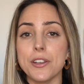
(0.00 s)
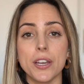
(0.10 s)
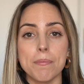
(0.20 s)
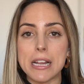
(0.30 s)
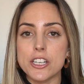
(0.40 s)
And
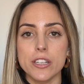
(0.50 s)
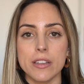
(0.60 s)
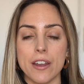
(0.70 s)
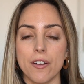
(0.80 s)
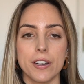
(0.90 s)
you can
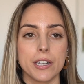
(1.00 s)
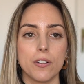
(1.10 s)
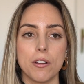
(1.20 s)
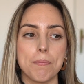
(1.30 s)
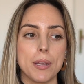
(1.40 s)
mention that
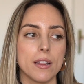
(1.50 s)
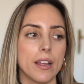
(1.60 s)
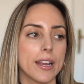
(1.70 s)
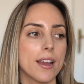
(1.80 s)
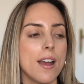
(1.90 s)
article and
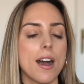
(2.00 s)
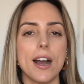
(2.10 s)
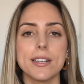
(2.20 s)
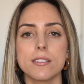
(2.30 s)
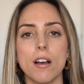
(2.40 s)
be like,
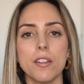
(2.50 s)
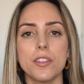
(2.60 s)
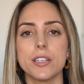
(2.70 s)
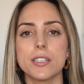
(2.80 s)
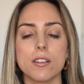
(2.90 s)
I
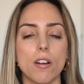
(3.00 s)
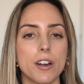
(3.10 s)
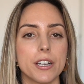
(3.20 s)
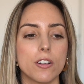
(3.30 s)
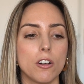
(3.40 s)
saw this
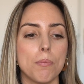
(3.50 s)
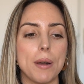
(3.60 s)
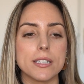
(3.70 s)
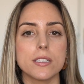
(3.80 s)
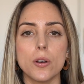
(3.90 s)

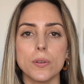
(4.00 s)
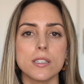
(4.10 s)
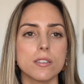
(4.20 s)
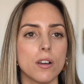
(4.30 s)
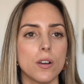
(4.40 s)
article by
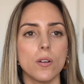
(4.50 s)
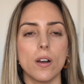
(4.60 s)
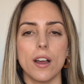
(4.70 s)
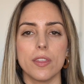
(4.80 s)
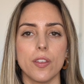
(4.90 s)

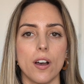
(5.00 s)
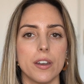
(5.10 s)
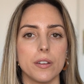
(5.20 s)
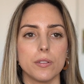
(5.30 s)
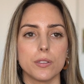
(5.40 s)
so-and-so, I
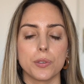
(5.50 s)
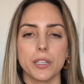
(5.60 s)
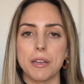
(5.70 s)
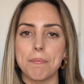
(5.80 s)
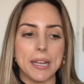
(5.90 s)
thought it was
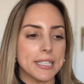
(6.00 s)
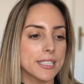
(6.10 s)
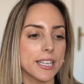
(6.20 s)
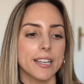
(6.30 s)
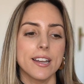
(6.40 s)
really
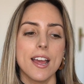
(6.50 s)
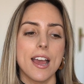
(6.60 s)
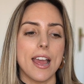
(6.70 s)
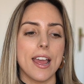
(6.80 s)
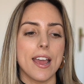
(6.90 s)
amazing,
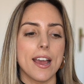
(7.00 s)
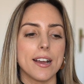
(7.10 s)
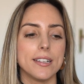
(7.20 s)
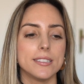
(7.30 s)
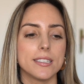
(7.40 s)

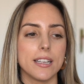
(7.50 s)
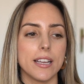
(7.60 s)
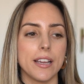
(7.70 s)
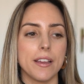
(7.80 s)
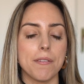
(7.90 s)
and
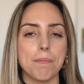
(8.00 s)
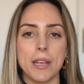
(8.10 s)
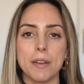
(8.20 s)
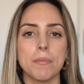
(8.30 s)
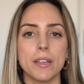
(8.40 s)

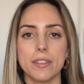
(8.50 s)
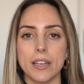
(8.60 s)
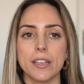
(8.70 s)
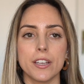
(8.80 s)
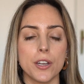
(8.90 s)
it made me
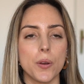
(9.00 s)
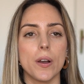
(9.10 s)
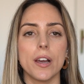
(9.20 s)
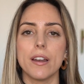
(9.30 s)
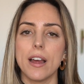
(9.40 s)
think, you
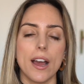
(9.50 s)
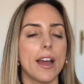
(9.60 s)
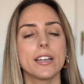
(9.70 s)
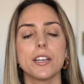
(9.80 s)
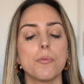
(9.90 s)
know what,
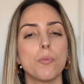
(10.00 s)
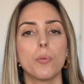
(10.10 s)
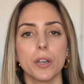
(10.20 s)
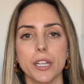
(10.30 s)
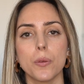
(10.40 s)
I
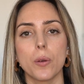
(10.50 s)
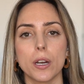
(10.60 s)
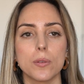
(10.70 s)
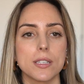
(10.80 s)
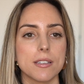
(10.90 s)
could really
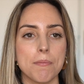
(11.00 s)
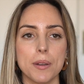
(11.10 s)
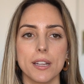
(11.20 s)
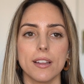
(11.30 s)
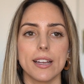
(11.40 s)
work with
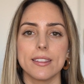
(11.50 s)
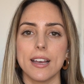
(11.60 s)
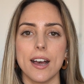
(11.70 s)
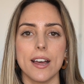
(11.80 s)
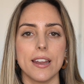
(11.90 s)
somebody
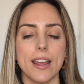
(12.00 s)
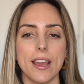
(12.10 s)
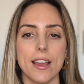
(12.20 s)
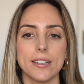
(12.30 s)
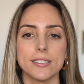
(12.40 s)
like that,
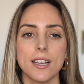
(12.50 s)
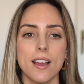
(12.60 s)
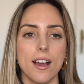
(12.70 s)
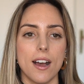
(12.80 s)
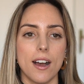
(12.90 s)
and